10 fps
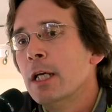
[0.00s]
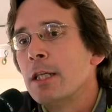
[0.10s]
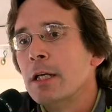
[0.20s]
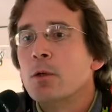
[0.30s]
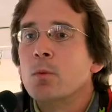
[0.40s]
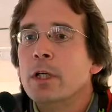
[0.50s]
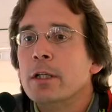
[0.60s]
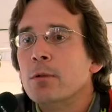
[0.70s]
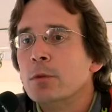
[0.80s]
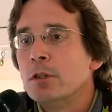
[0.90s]
that where
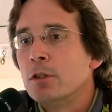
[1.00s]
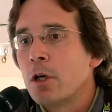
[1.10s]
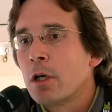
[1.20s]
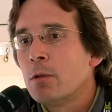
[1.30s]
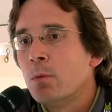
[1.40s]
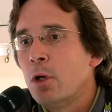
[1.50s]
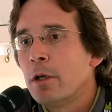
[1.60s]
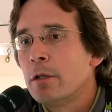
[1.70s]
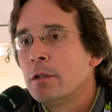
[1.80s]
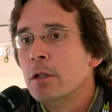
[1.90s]
there was darker
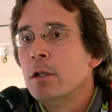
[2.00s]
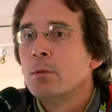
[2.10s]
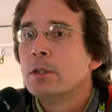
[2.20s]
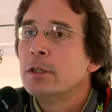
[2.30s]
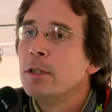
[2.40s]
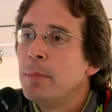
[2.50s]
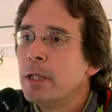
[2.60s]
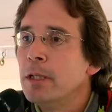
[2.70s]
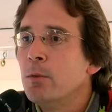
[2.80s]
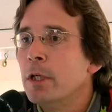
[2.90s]
water was
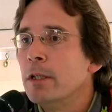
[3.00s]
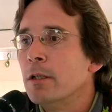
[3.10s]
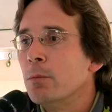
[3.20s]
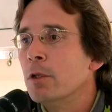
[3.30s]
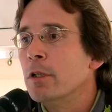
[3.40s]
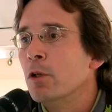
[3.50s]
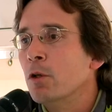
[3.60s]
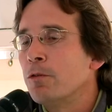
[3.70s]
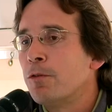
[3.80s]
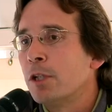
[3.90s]
typically where there were the
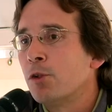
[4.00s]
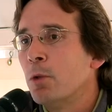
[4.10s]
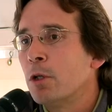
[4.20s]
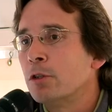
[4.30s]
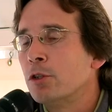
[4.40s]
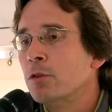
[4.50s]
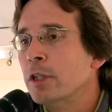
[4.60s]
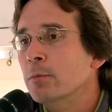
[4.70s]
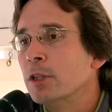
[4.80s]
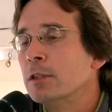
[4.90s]
old freshwater streams.